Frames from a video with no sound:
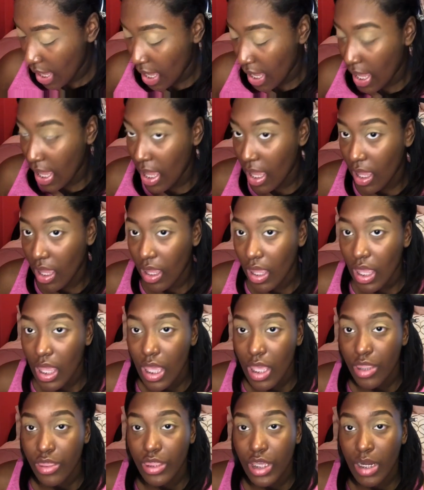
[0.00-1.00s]
And
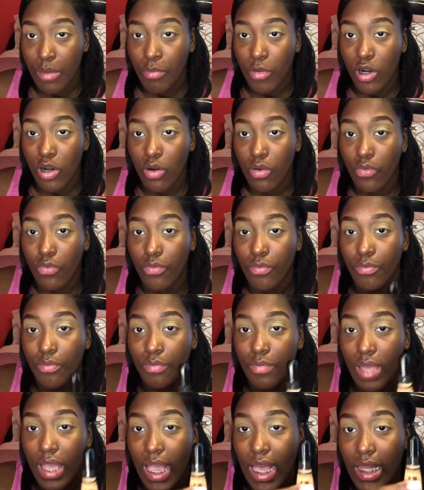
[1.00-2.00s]
they're both
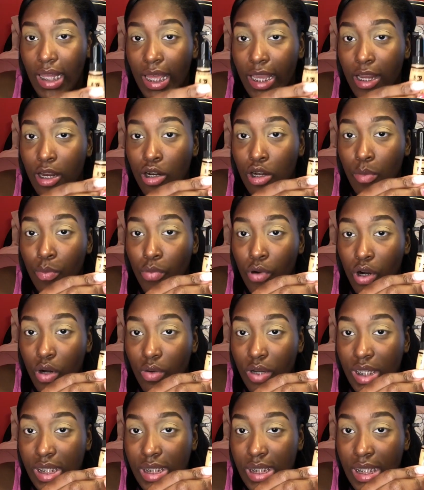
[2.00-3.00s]
LA Girl Pro
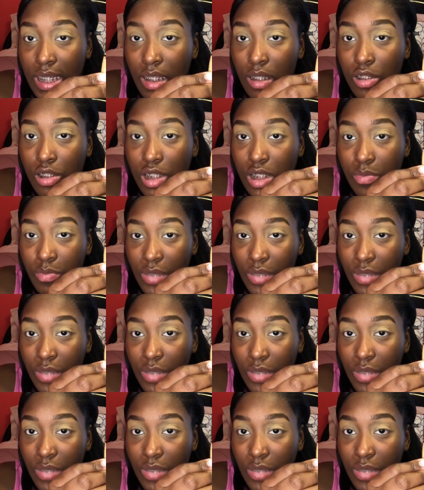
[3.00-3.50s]
concealers,